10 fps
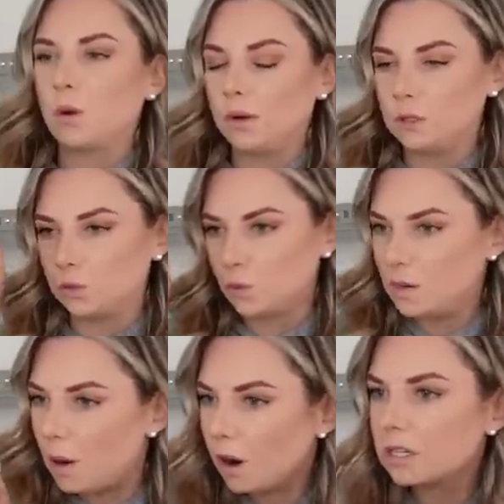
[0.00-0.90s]
going to
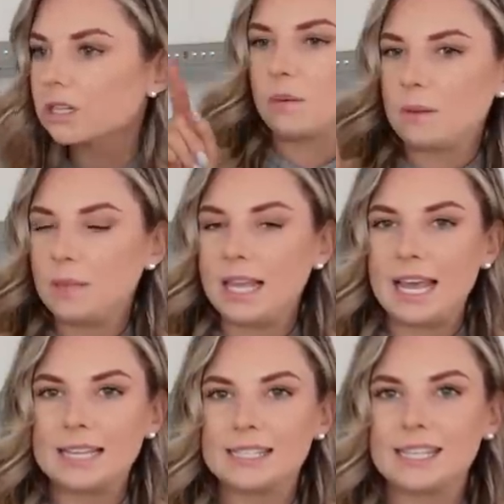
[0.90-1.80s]
repot one of my
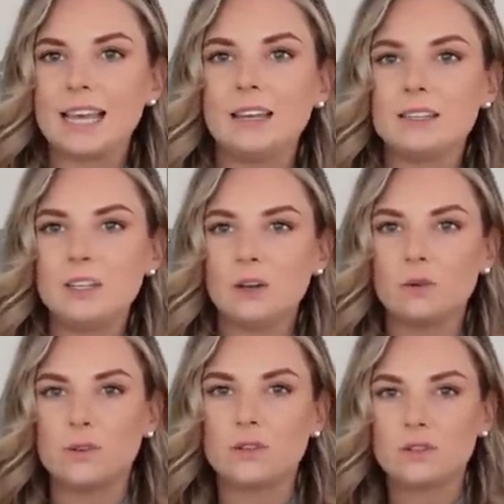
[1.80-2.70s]
plants and, you know,
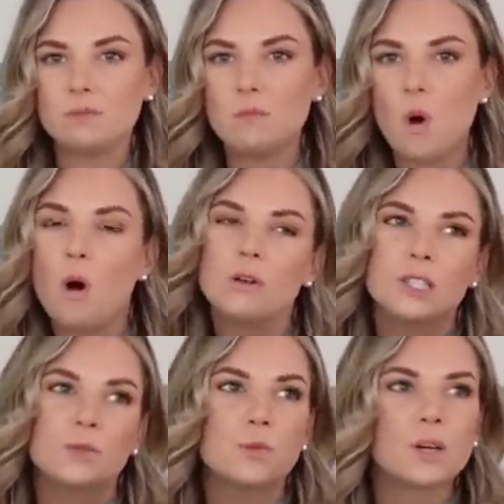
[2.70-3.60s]
just more
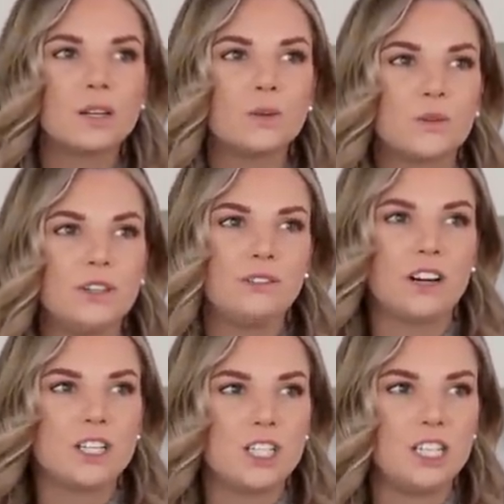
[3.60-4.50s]
spring
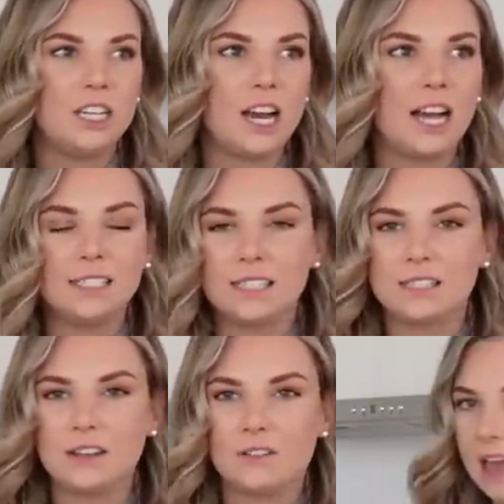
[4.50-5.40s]
refreshy kind of
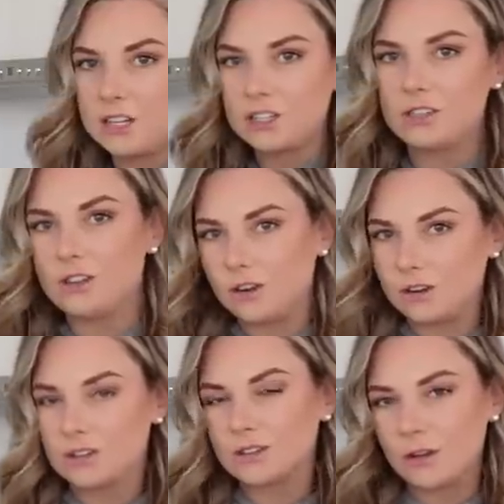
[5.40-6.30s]
stuff and just, you know,
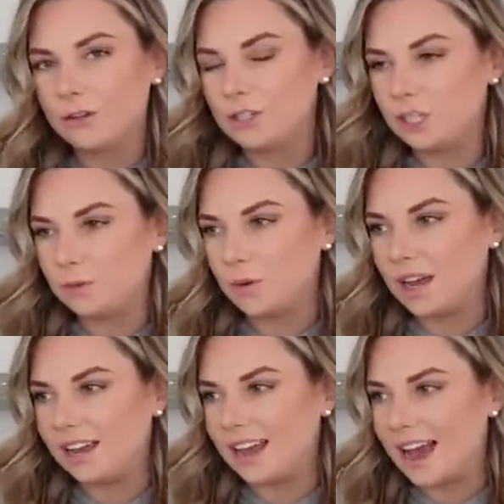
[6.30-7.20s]
slowly chip
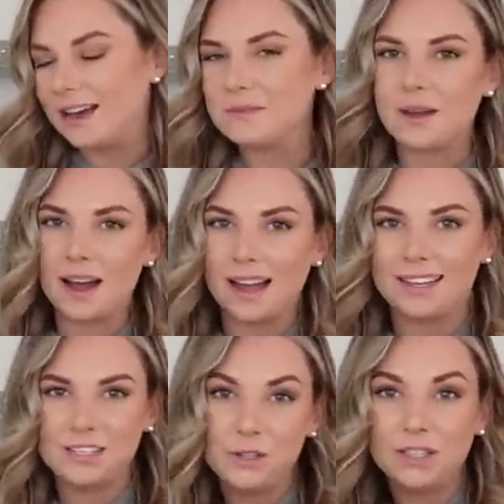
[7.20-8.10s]
away at my
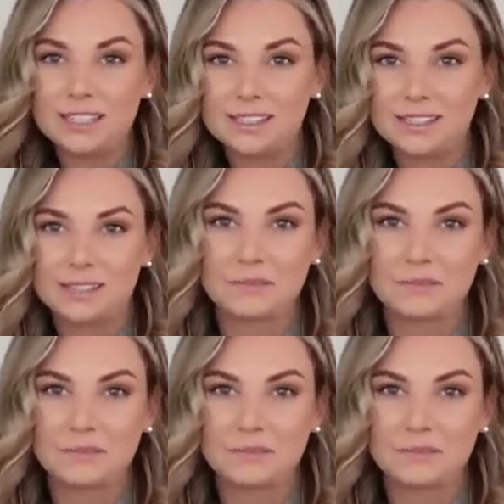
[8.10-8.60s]
to-do lists.